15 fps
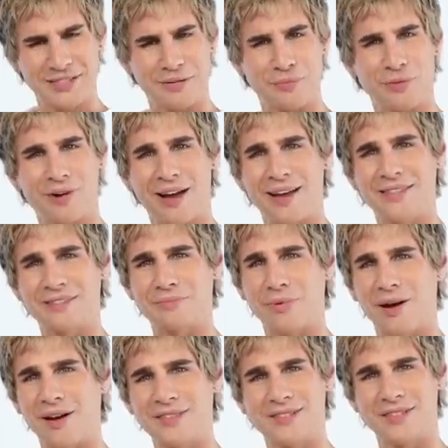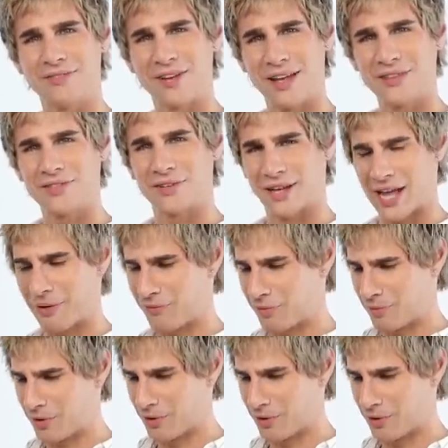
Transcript: surprised a positive answer came from